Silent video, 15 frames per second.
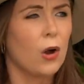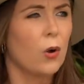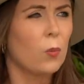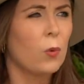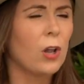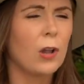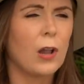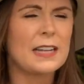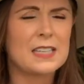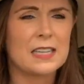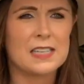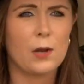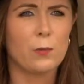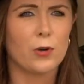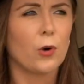Well, as I
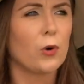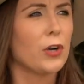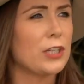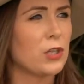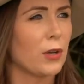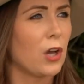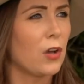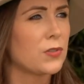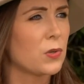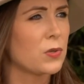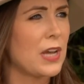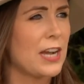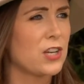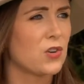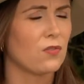said, we're already doing
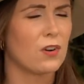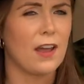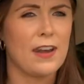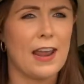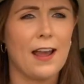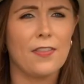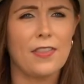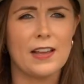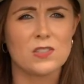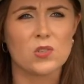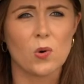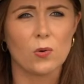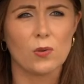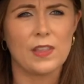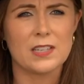consultation right now. There's
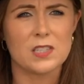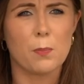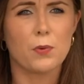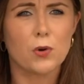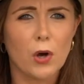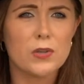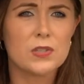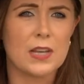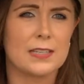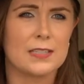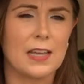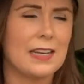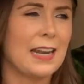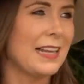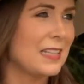all, there's a process
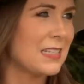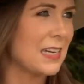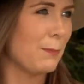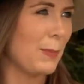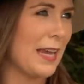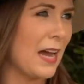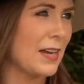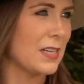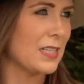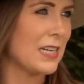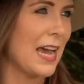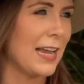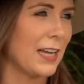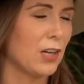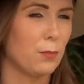that needs to be
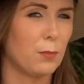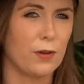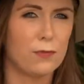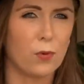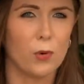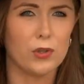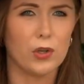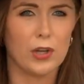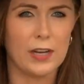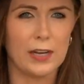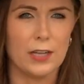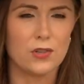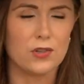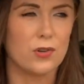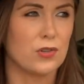undertaken before you can
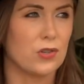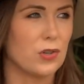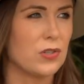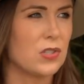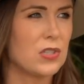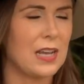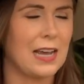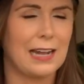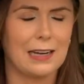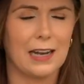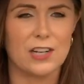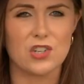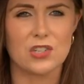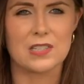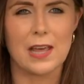introduce uh,
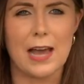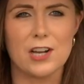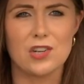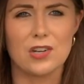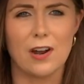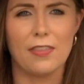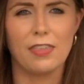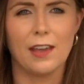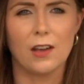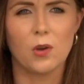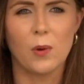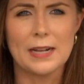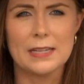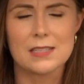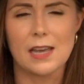legislation. I think
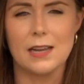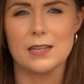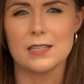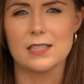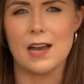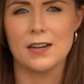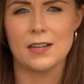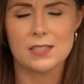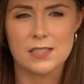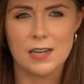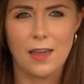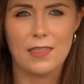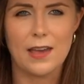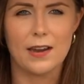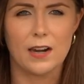Queenslanders
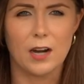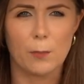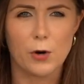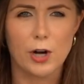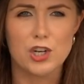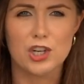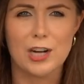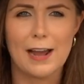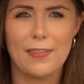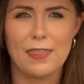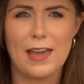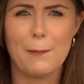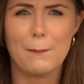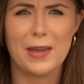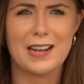understand that and appreciate
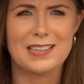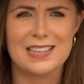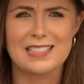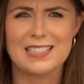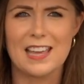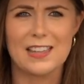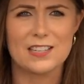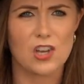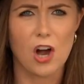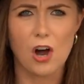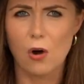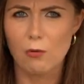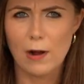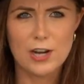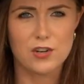that, but as I said, there's a
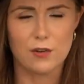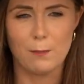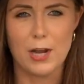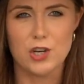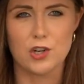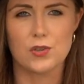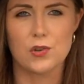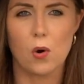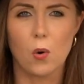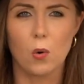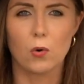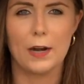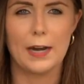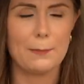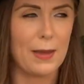whole range of measures
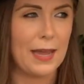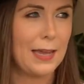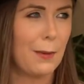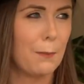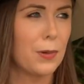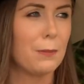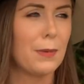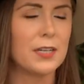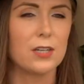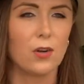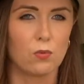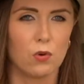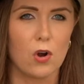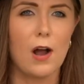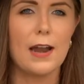already being implemented
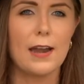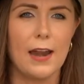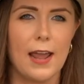right now.